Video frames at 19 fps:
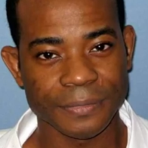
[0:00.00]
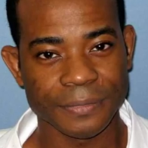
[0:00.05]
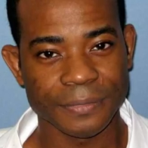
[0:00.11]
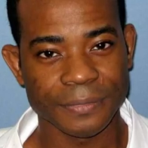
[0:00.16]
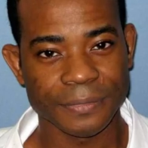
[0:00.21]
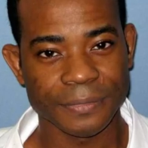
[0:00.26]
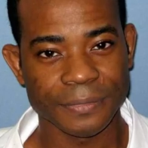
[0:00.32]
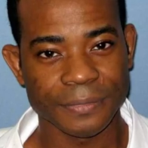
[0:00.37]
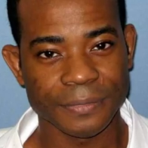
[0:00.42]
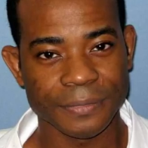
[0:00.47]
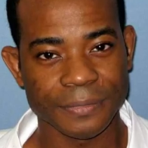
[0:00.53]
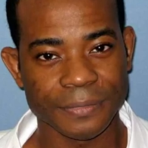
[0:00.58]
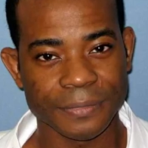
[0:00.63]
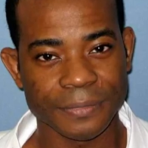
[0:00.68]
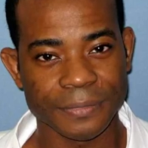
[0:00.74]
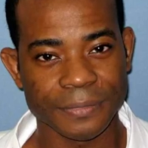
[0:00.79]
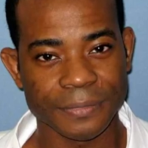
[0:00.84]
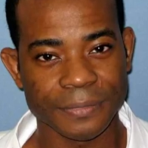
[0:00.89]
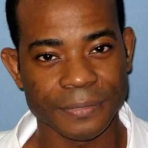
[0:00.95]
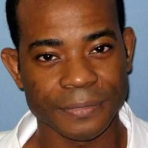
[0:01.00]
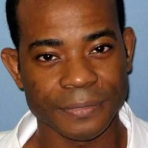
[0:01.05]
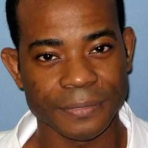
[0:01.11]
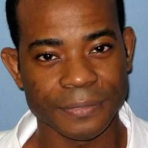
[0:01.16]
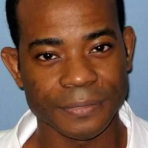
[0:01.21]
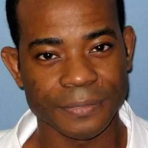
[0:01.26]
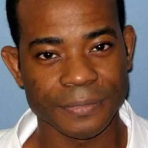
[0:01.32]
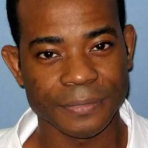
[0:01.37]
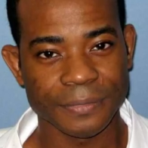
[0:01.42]

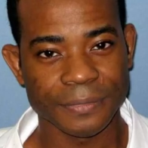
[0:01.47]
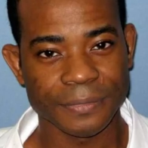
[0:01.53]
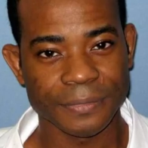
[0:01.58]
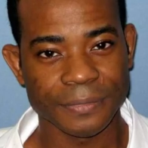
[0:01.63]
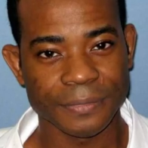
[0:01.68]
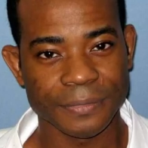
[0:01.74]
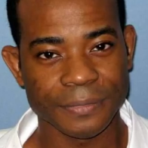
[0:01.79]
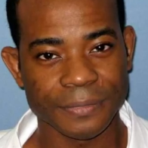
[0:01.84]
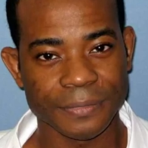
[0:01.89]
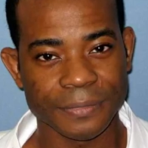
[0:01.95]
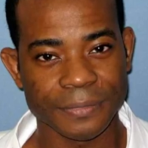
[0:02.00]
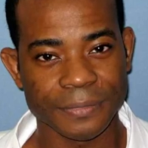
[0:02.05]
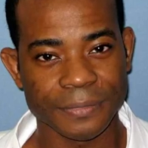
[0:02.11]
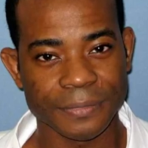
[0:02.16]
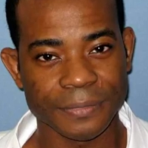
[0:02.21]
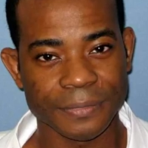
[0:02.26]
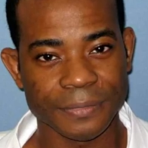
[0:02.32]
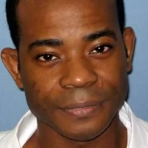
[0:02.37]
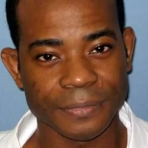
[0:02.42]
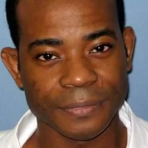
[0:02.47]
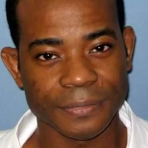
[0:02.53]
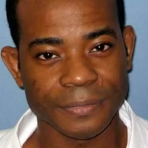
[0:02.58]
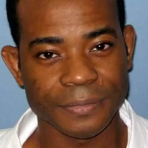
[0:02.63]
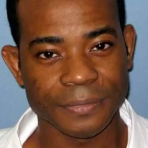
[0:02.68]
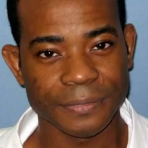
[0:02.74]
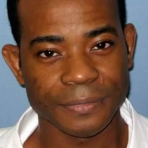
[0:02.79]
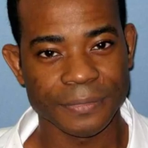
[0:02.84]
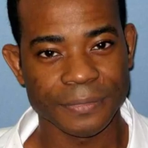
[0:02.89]

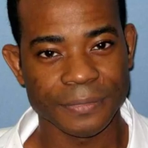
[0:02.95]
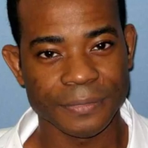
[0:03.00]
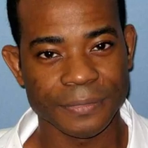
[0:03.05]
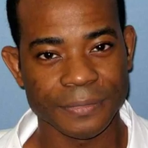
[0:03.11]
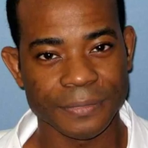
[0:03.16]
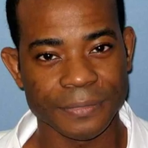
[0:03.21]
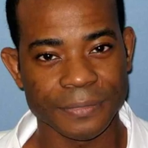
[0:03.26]
(no one is talking)